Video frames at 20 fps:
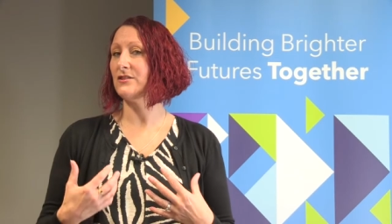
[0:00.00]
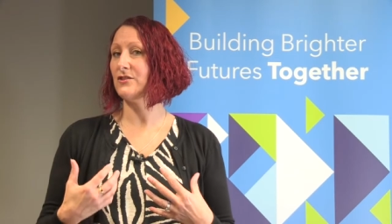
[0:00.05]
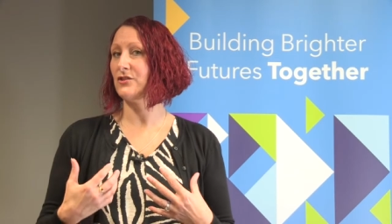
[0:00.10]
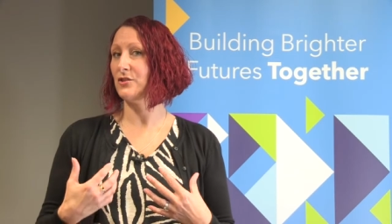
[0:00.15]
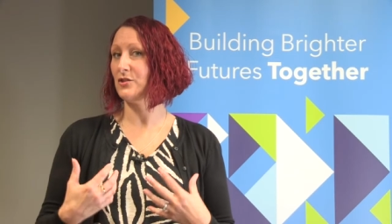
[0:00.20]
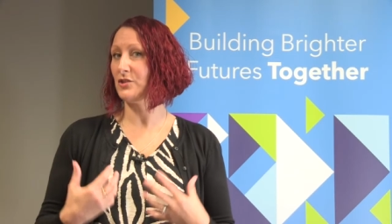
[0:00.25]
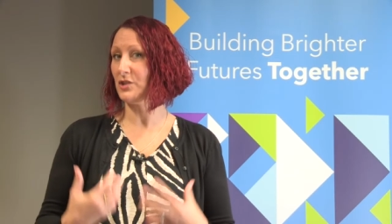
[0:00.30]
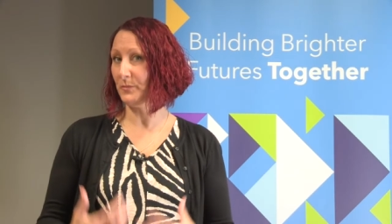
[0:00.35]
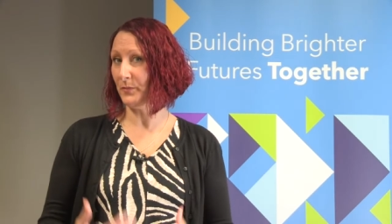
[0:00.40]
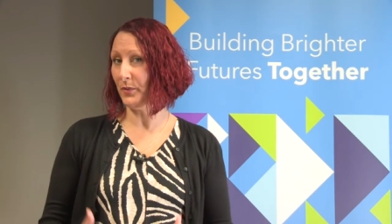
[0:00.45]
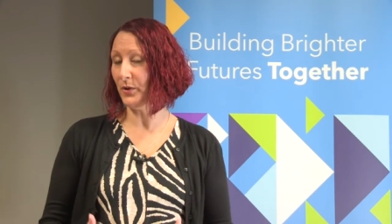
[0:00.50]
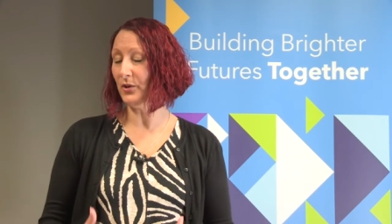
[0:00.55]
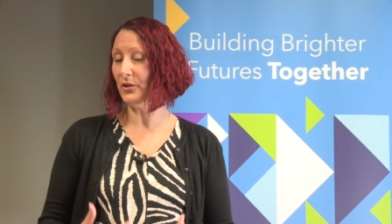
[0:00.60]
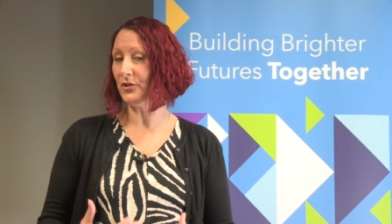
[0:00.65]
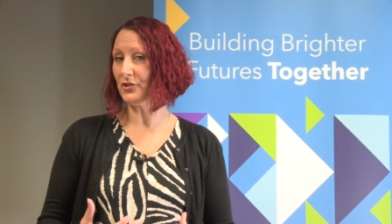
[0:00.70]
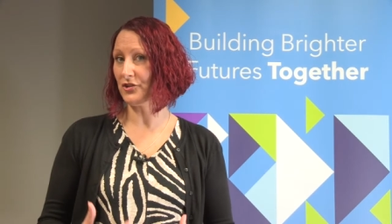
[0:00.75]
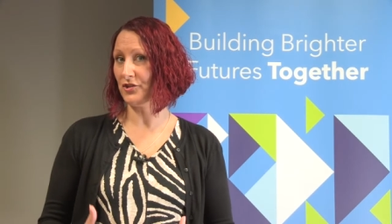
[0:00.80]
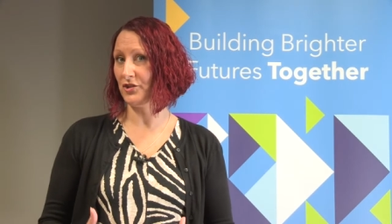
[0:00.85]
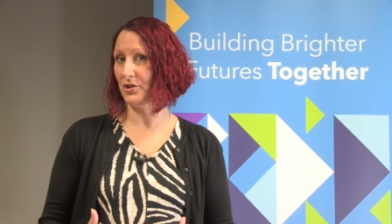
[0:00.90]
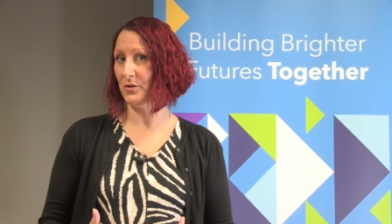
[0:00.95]
to
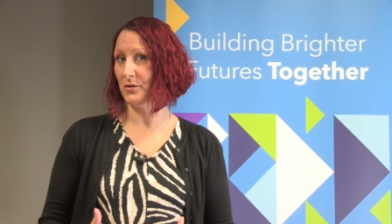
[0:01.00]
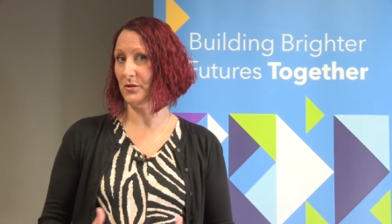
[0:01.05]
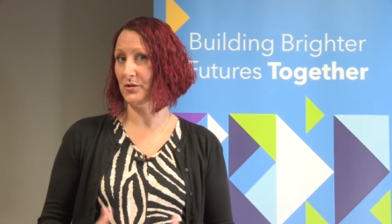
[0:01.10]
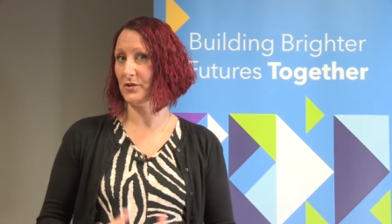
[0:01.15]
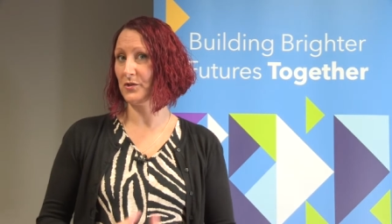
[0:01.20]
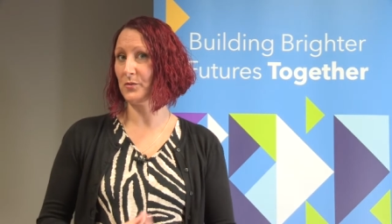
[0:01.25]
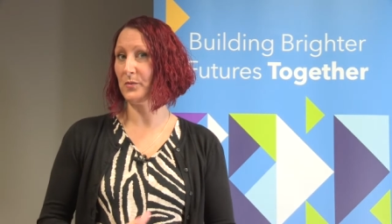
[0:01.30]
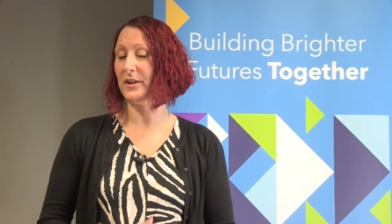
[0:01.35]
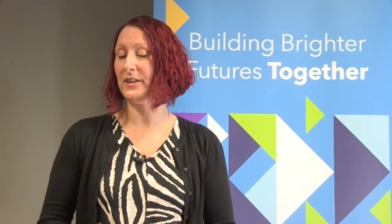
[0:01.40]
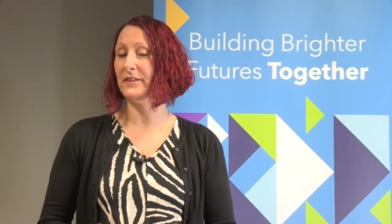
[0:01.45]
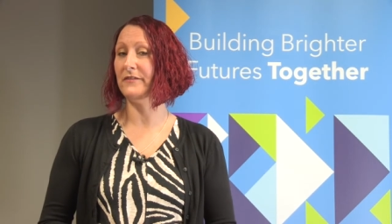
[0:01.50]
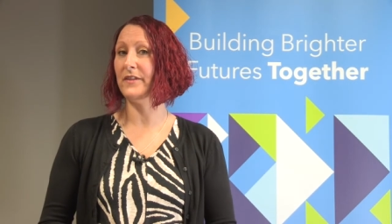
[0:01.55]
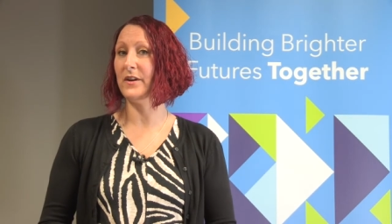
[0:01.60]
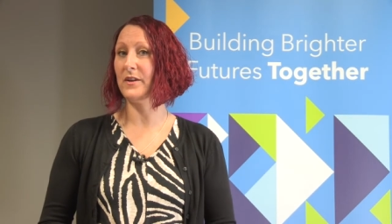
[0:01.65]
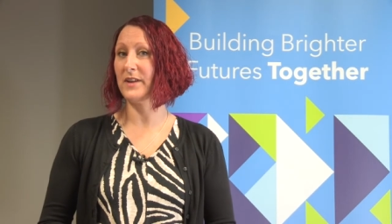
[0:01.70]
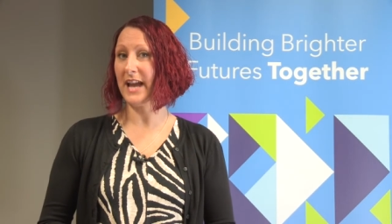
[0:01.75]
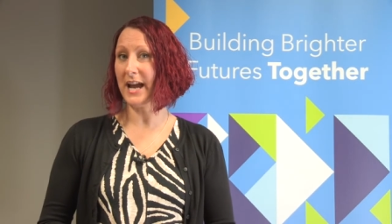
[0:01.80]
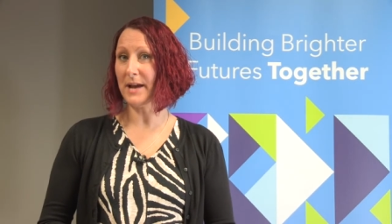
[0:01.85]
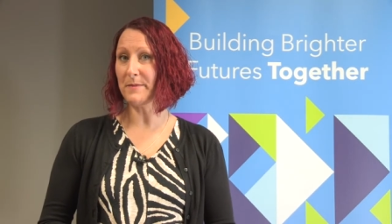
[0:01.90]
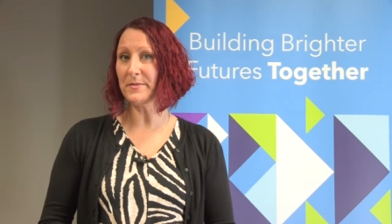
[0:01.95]
support students with
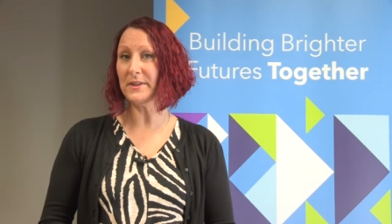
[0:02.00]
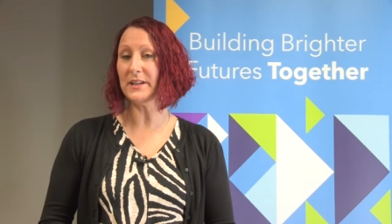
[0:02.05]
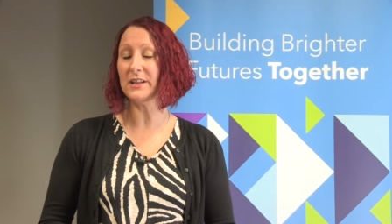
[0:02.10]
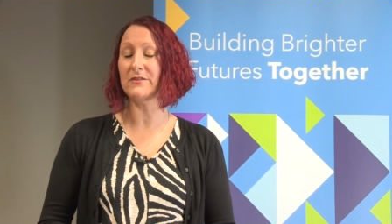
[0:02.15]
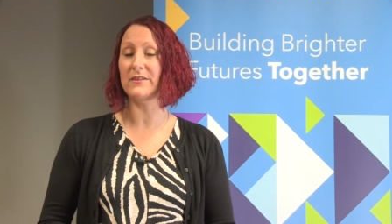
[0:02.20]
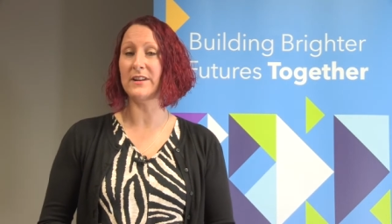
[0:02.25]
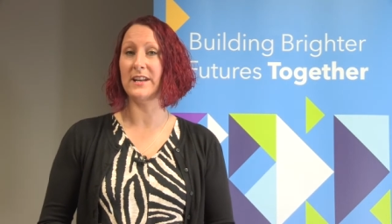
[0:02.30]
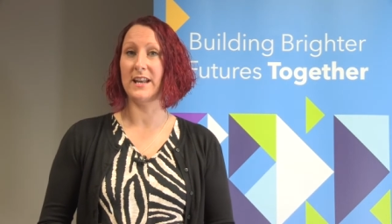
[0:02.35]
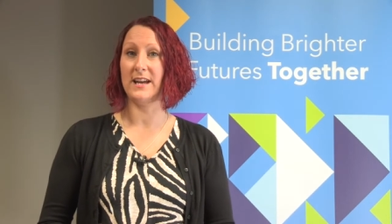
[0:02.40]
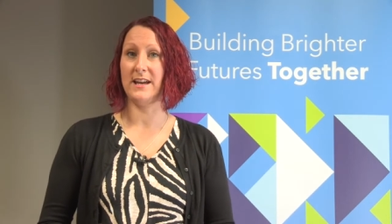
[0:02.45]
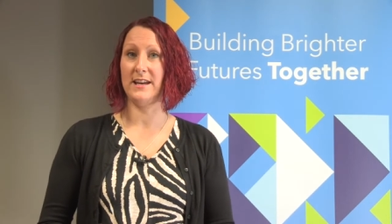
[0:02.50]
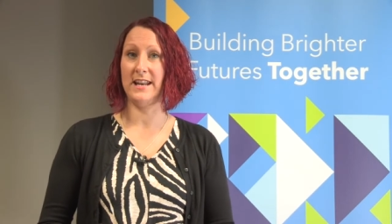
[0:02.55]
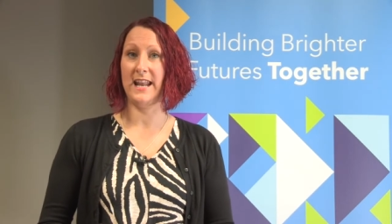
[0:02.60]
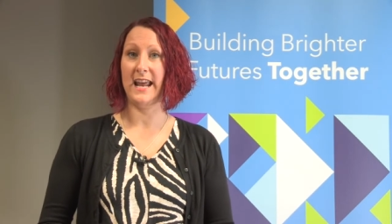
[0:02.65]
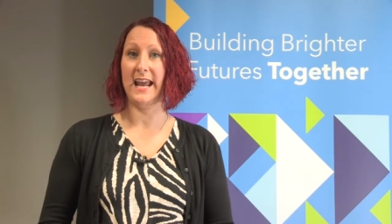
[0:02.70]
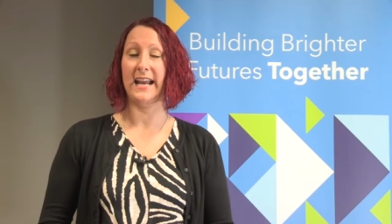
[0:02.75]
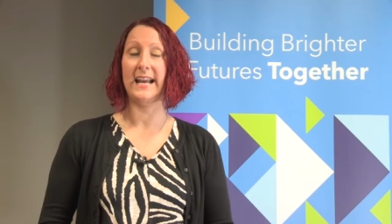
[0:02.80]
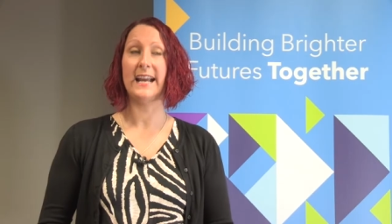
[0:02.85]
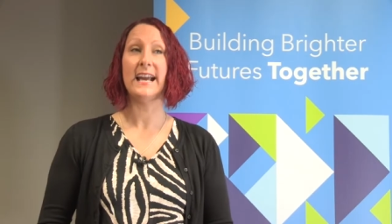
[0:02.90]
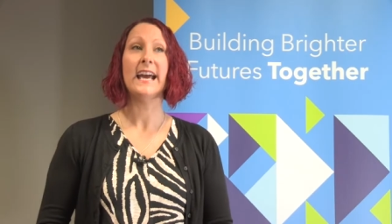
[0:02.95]
vocabulary
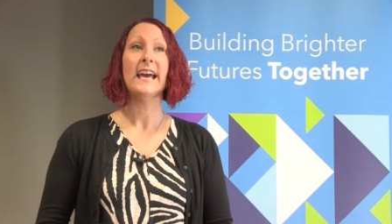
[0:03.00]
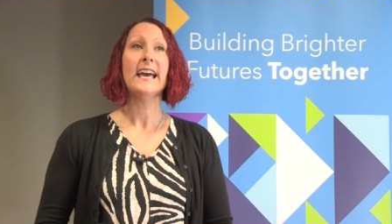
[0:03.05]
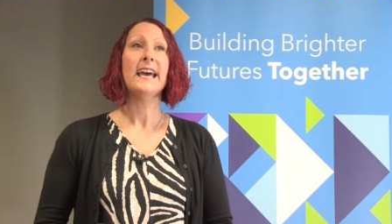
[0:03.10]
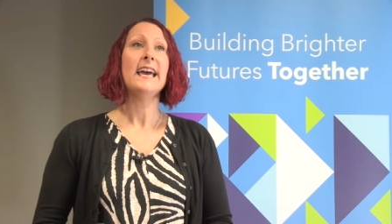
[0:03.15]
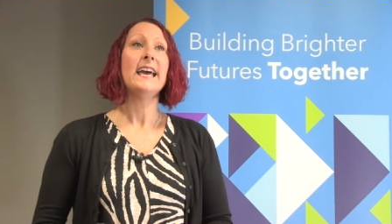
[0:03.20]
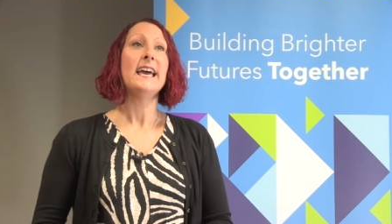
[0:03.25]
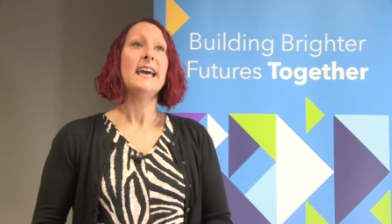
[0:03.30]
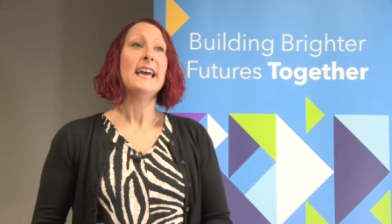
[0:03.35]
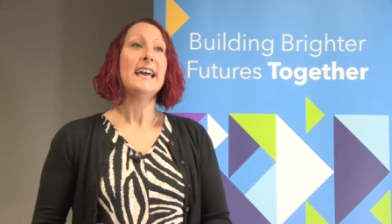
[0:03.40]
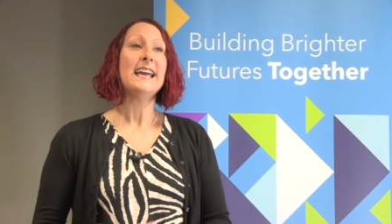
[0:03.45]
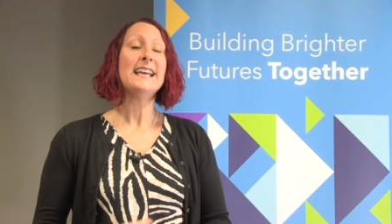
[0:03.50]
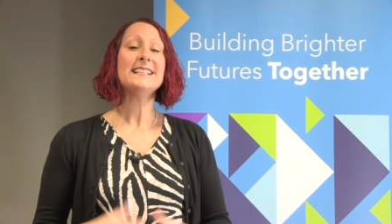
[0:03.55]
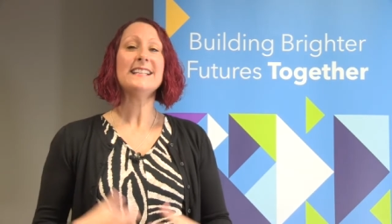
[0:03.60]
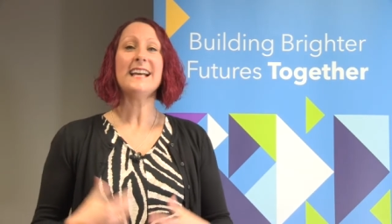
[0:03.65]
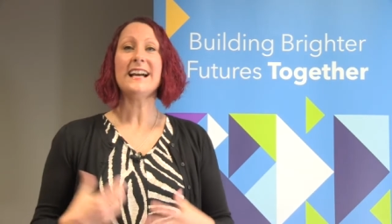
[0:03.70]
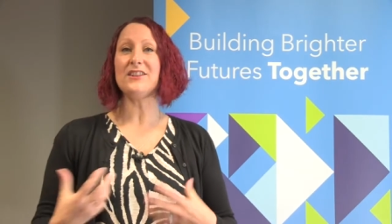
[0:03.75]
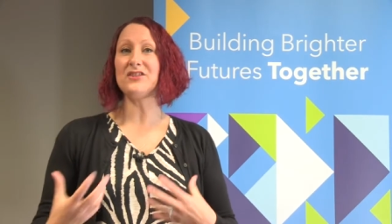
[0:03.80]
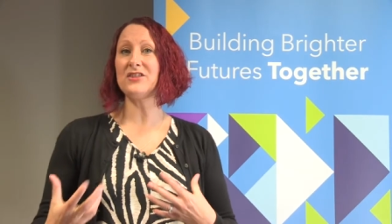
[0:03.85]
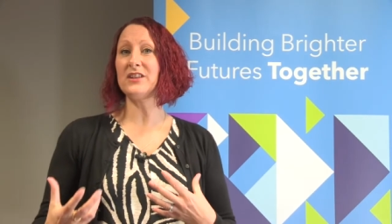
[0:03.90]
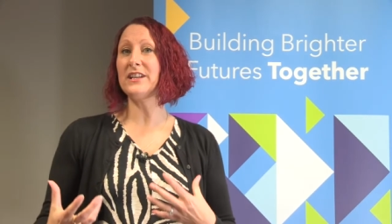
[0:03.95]
learning is
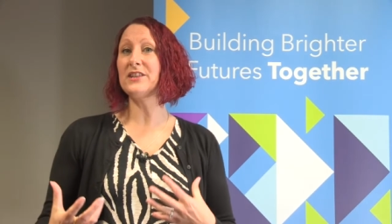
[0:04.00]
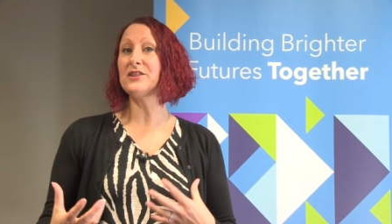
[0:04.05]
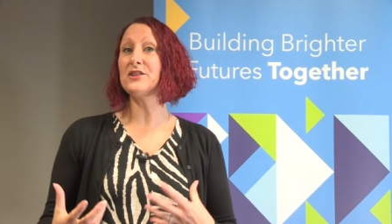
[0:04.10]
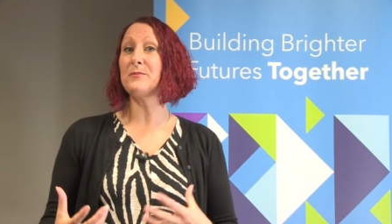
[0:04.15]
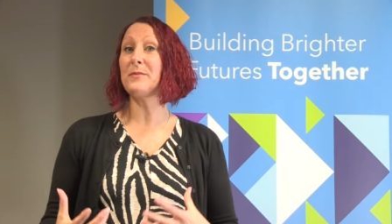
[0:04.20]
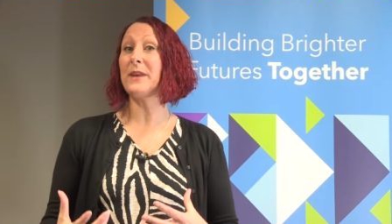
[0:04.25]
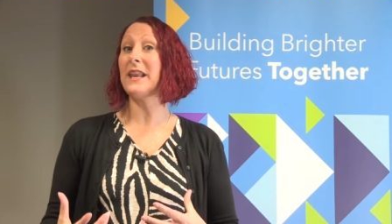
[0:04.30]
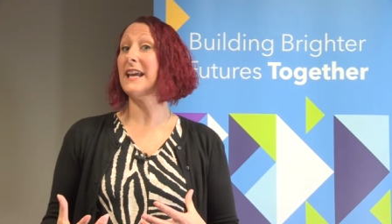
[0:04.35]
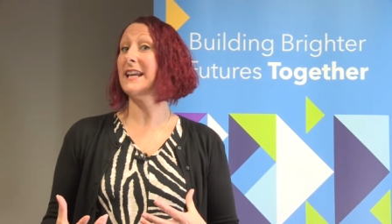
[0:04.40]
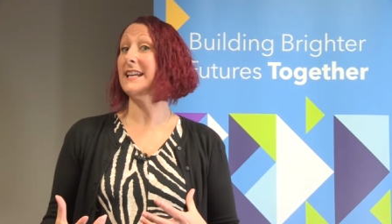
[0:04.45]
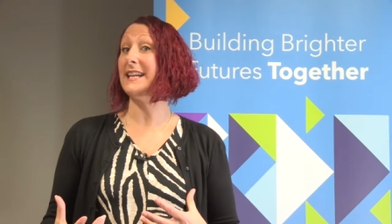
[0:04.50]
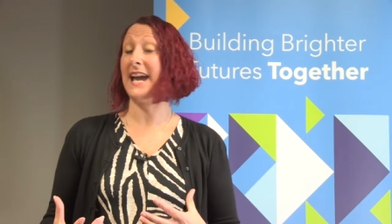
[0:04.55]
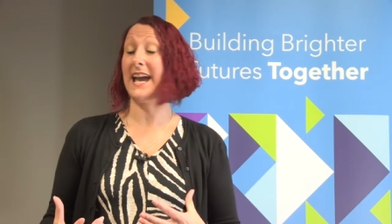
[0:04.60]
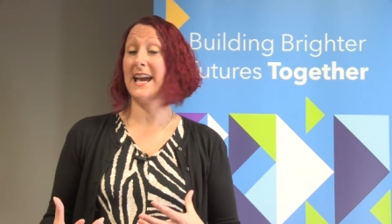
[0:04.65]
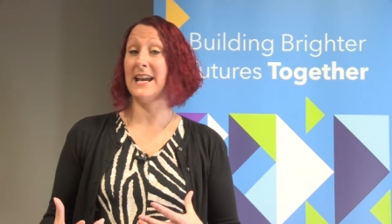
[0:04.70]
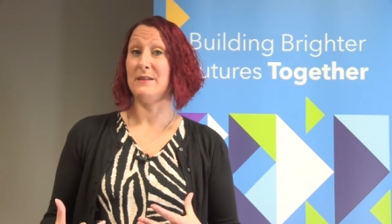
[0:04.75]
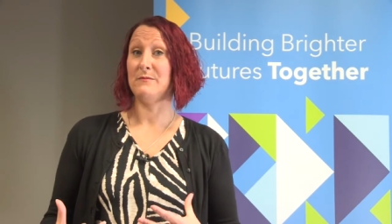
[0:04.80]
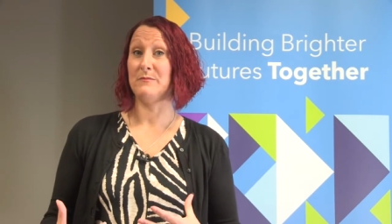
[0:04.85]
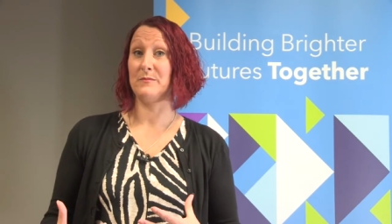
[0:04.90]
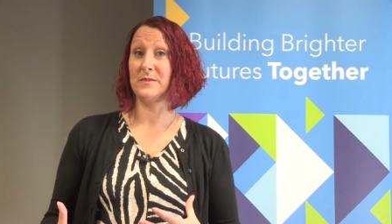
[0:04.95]
actually to play
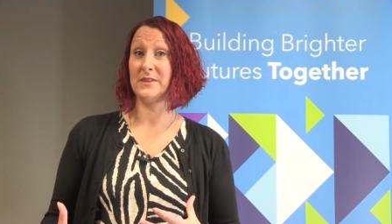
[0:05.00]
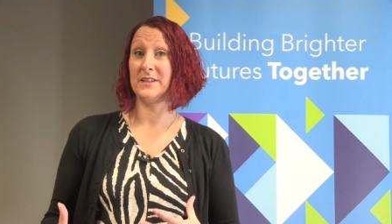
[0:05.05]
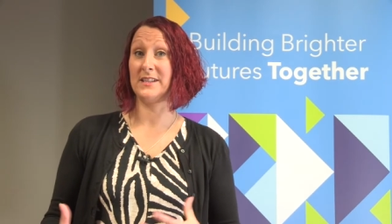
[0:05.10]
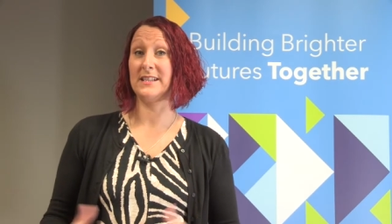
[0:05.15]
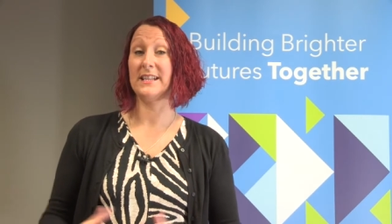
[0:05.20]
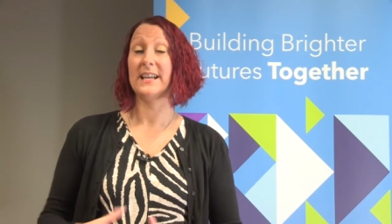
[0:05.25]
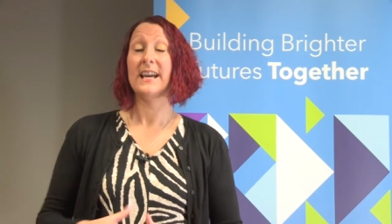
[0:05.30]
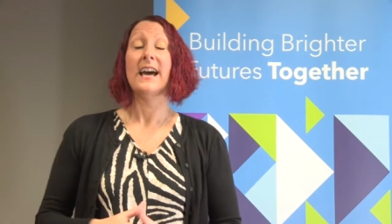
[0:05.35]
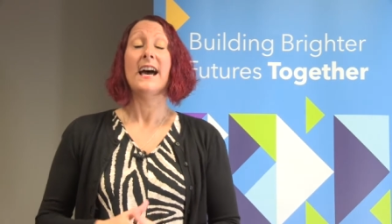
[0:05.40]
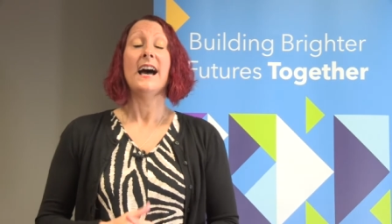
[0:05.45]
games.